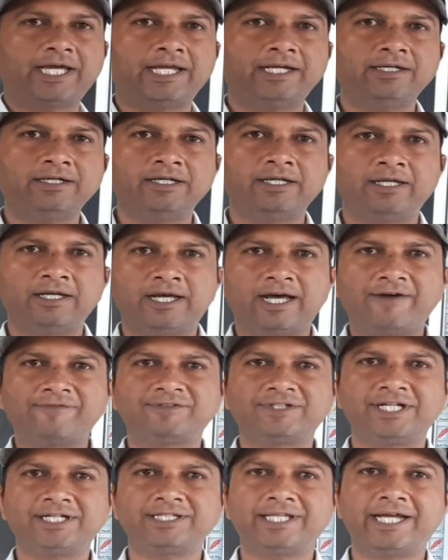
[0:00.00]
and
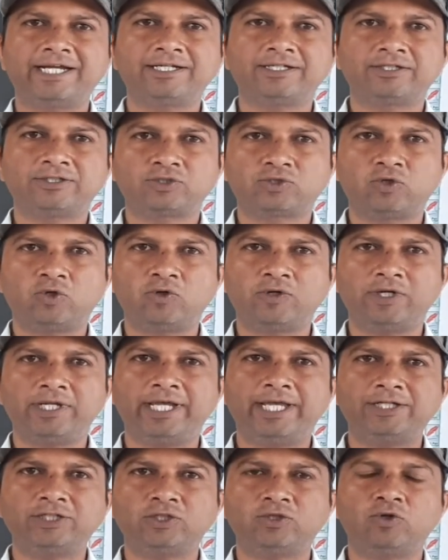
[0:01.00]
after that
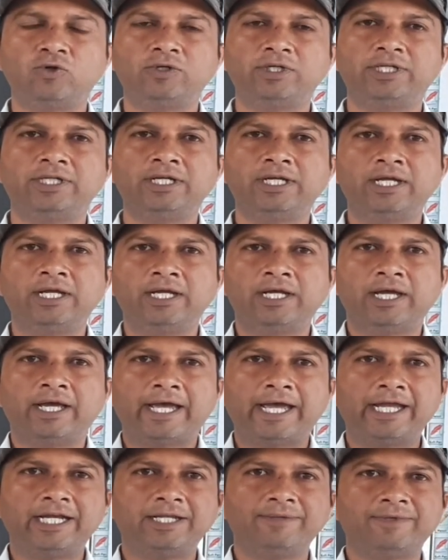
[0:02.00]
slowly
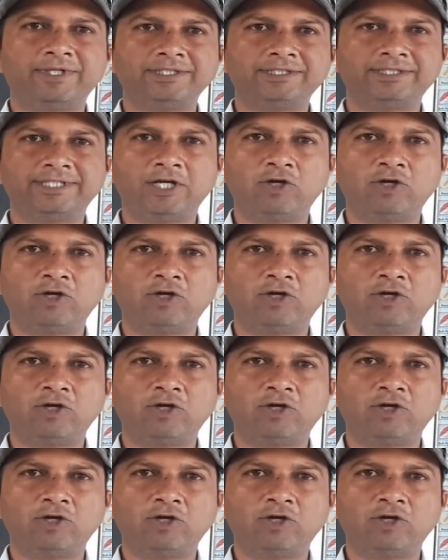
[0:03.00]
animals